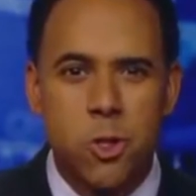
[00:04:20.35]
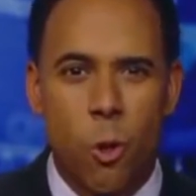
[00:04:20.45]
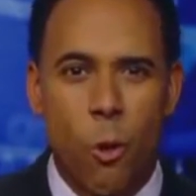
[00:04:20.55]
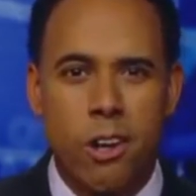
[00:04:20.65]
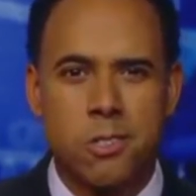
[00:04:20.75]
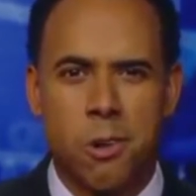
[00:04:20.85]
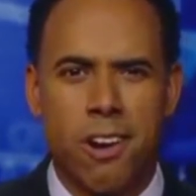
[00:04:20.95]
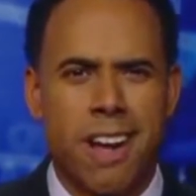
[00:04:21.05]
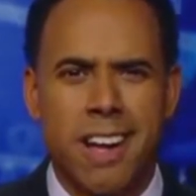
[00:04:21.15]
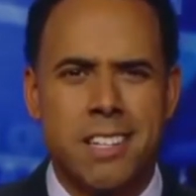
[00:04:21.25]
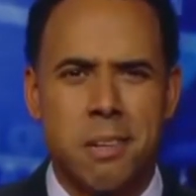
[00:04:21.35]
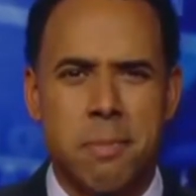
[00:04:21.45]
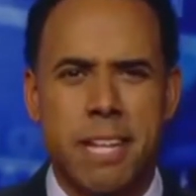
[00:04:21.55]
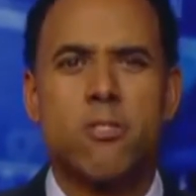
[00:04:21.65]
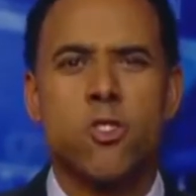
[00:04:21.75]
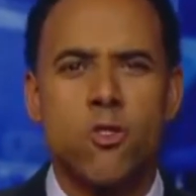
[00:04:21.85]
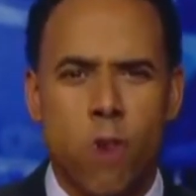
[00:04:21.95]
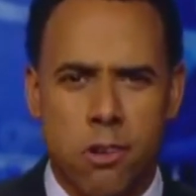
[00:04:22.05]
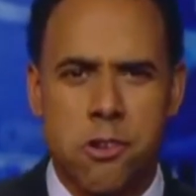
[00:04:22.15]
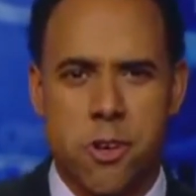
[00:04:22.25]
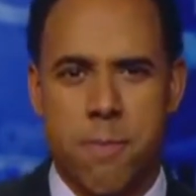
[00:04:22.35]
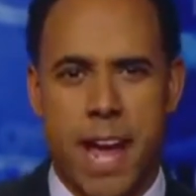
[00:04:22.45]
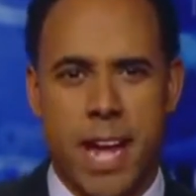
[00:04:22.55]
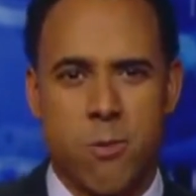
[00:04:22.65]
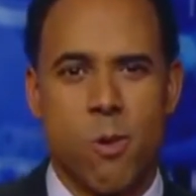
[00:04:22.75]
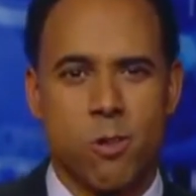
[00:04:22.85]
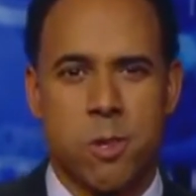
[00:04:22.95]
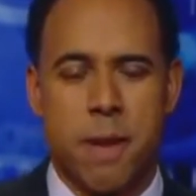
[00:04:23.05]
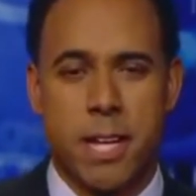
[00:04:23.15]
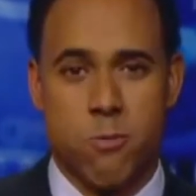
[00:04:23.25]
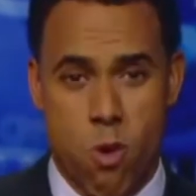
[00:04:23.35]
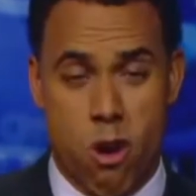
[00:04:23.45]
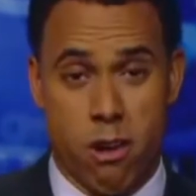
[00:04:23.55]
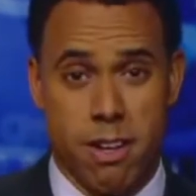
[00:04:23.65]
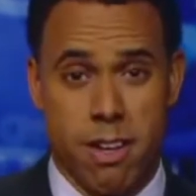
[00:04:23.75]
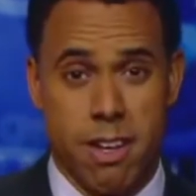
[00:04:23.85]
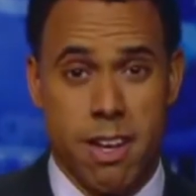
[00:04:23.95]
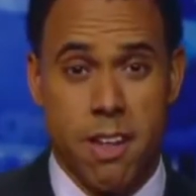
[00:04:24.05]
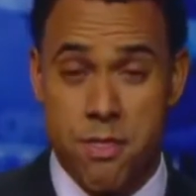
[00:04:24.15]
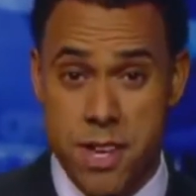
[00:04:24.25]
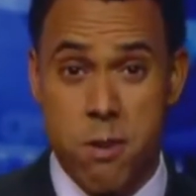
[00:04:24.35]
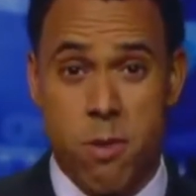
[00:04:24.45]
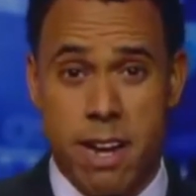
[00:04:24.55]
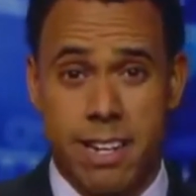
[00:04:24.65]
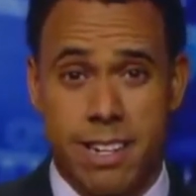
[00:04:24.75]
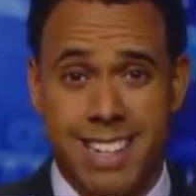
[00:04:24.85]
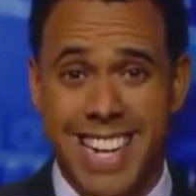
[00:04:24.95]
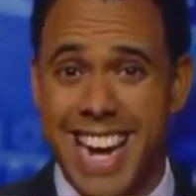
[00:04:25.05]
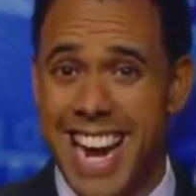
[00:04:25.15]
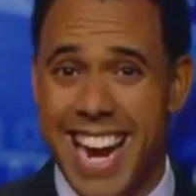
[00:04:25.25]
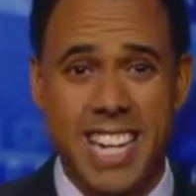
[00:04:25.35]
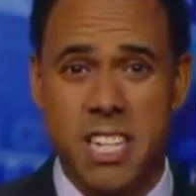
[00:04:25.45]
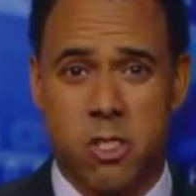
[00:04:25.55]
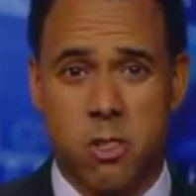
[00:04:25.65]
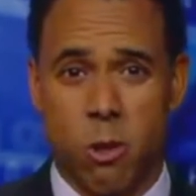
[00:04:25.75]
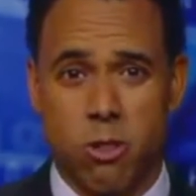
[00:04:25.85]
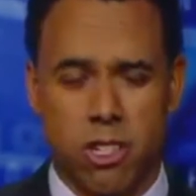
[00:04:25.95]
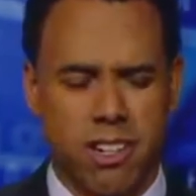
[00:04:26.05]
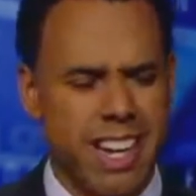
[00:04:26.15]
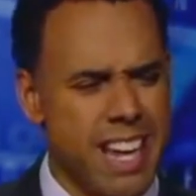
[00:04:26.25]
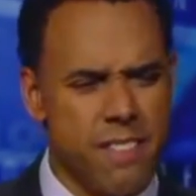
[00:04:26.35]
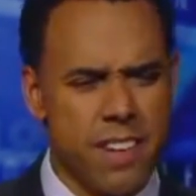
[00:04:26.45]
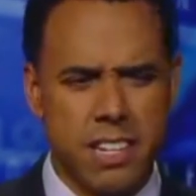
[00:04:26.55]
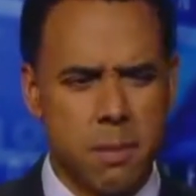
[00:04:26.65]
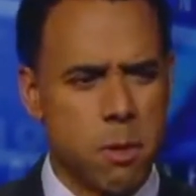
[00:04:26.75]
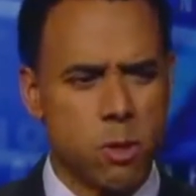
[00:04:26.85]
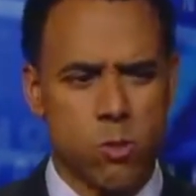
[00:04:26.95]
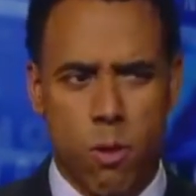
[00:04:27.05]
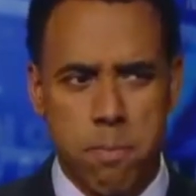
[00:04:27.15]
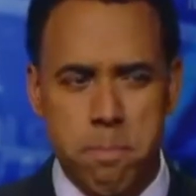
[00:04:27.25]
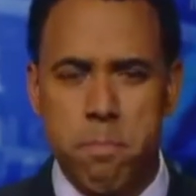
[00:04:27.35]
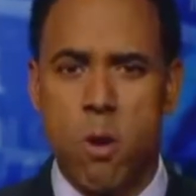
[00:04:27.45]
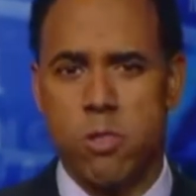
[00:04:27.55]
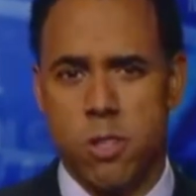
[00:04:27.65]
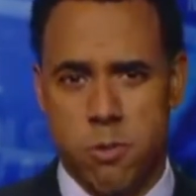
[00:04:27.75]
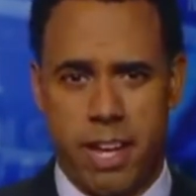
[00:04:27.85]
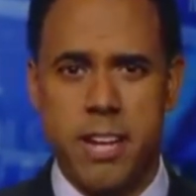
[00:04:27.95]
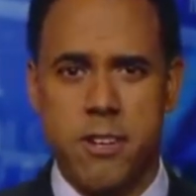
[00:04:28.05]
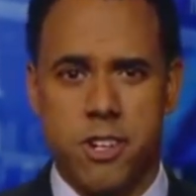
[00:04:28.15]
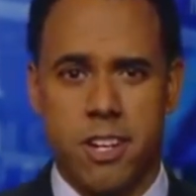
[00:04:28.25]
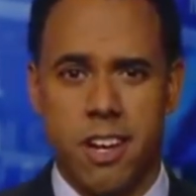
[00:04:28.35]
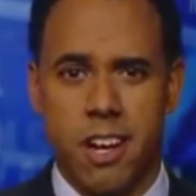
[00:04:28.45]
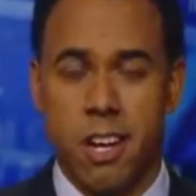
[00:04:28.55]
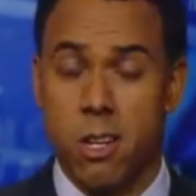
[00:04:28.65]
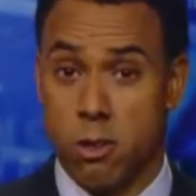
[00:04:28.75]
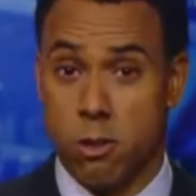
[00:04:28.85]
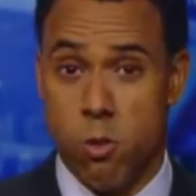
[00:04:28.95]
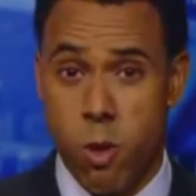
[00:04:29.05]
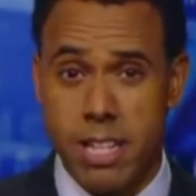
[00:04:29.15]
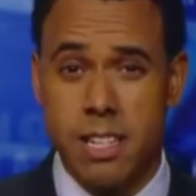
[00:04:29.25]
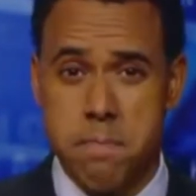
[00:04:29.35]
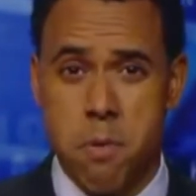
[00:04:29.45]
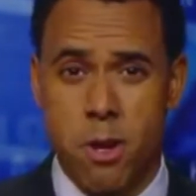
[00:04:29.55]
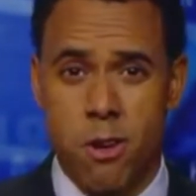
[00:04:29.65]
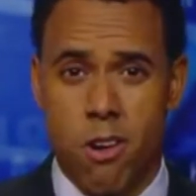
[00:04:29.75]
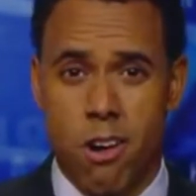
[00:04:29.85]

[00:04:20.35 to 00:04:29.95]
source or some instruction manual to make it work. Theoretically, any soldier, even in the most remote location, could quickly put it